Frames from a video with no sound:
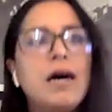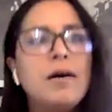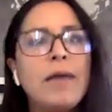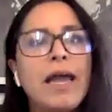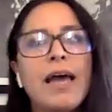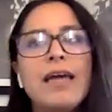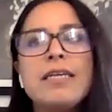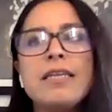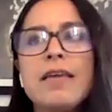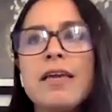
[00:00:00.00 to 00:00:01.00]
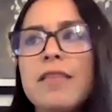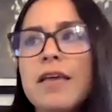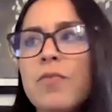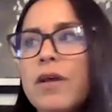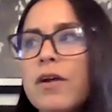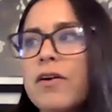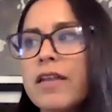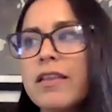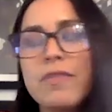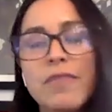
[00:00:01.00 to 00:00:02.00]
And I think that we
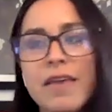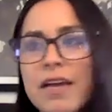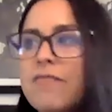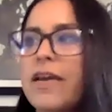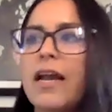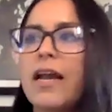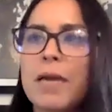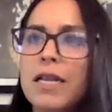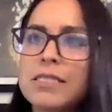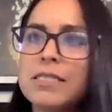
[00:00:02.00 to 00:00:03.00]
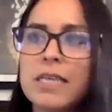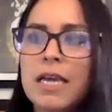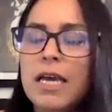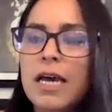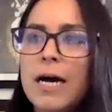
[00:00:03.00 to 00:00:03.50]
are in the thick of it. I mean, it's